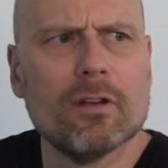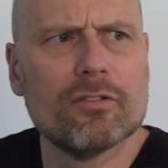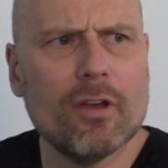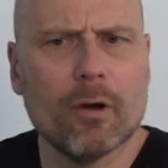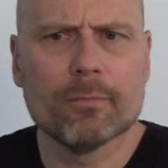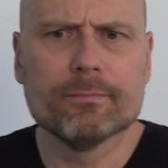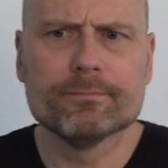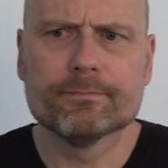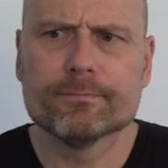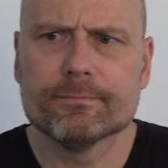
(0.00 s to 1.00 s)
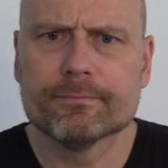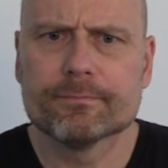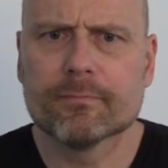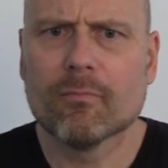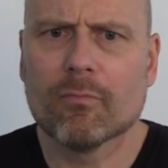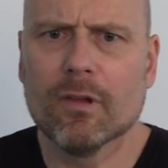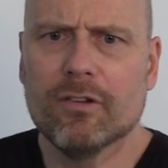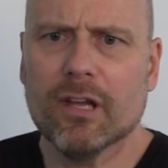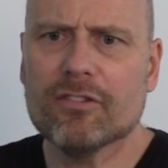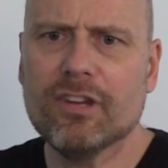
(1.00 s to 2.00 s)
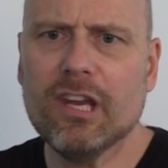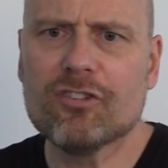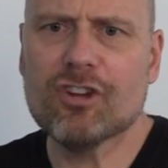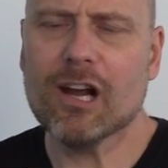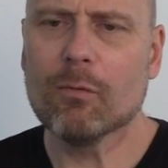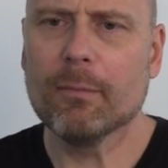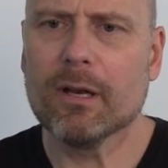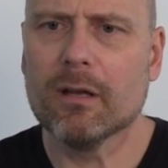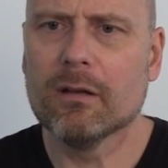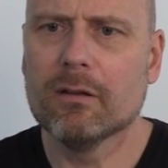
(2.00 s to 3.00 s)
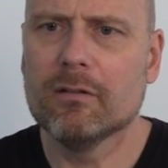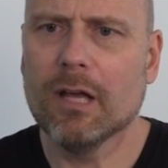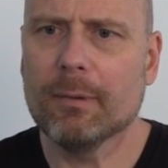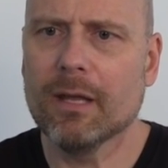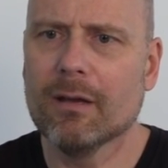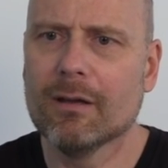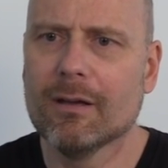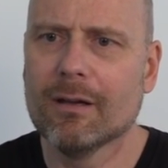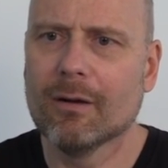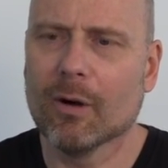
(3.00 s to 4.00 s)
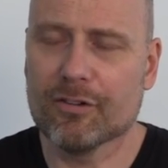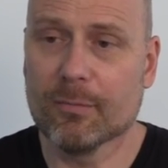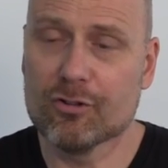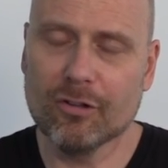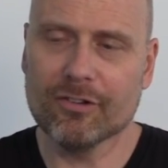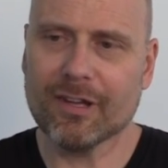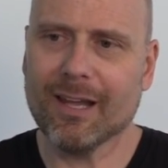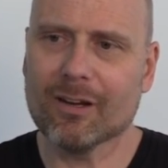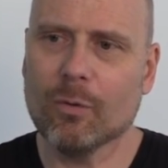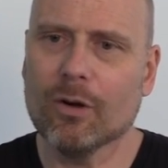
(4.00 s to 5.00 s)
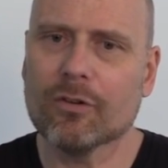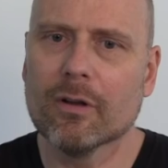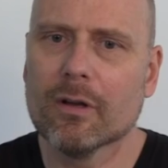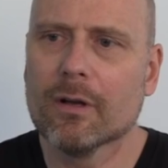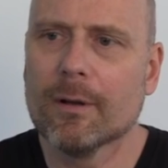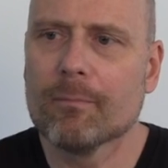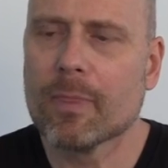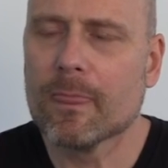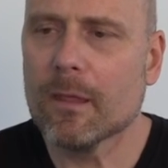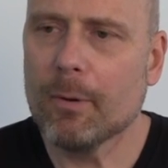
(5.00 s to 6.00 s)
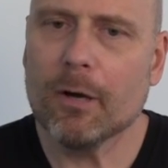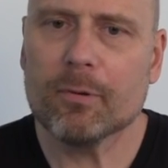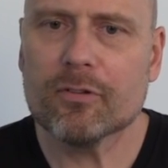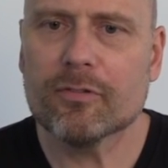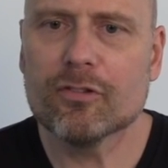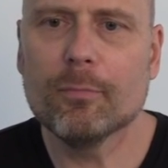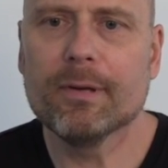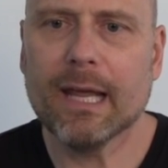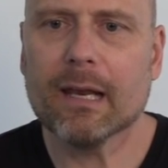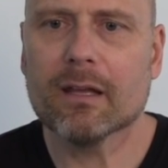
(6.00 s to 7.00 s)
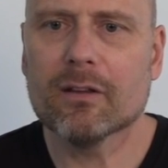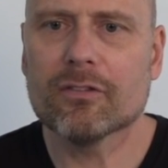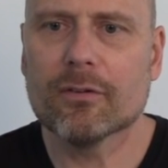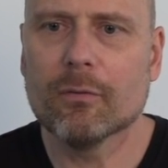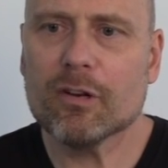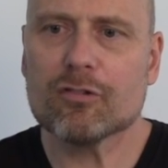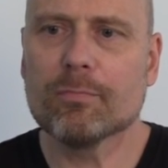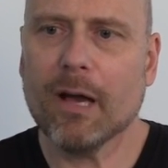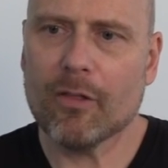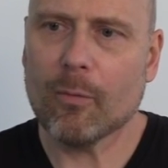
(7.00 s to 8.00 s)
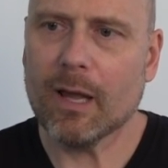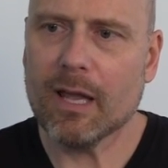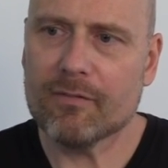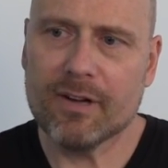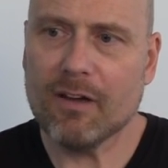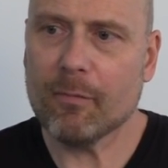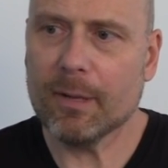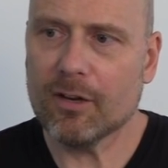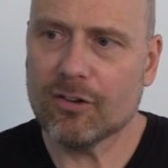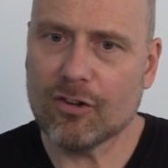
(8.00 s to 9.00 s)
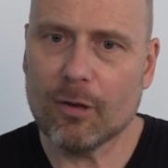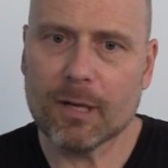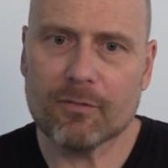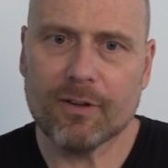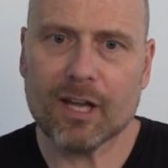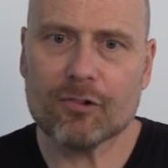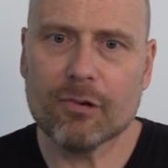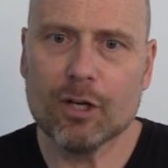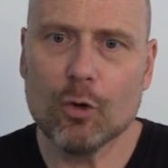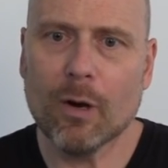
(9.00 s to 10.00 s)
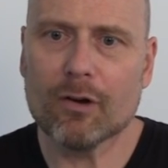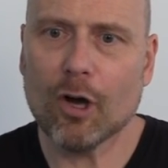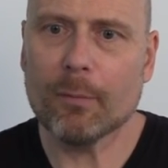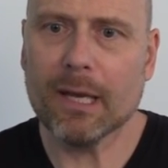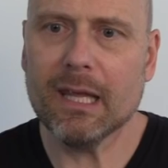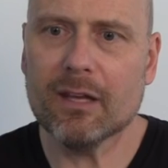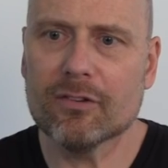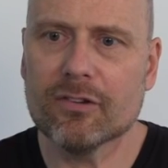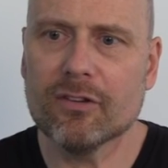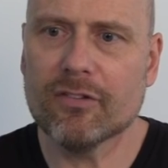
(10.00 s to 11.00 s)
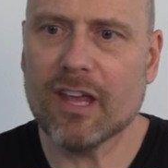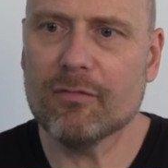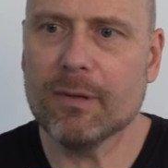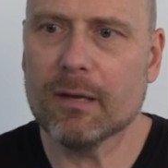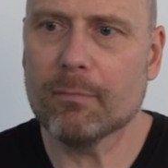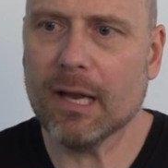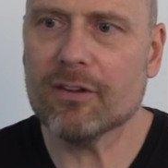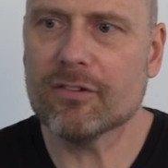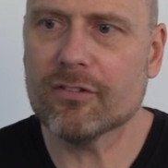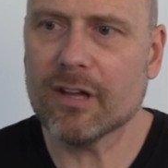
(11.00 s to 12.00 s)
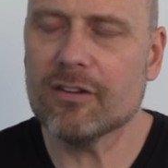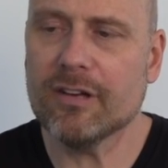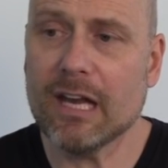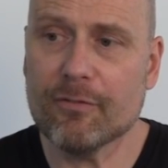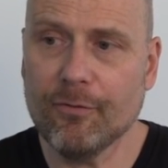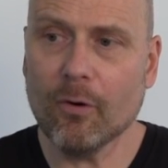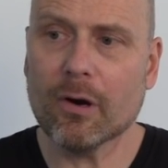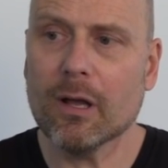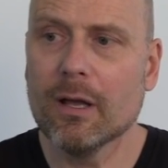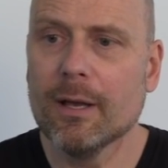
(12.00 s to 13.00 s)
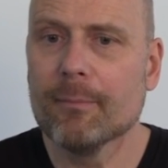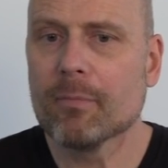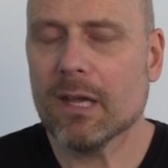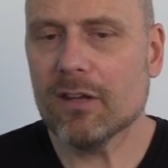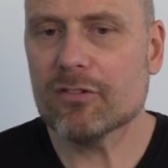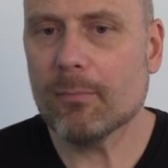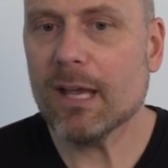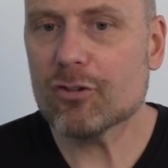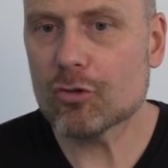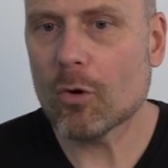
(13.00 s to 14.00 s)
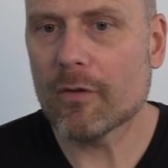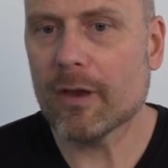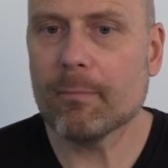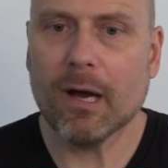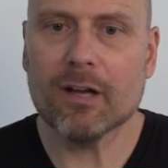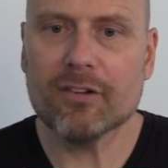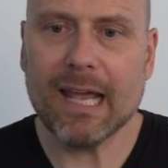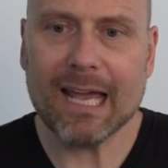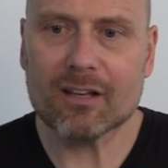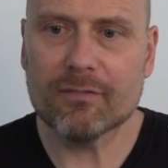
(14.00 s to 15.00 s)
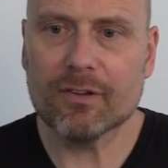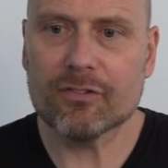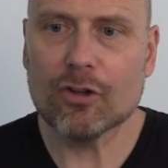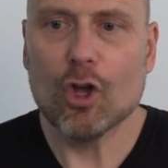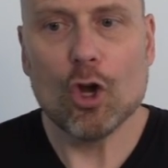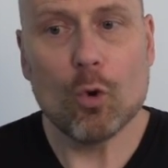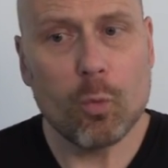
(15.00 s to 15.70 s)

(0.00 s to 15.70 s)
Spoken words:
So, DNC chairwoman Debbie Wasserman Schultz again, quote, "The purpose of superdelegates, which, by the way, have never been a determining factor in who our nominee is since they've been in place since 1984, is to make sure that party activists who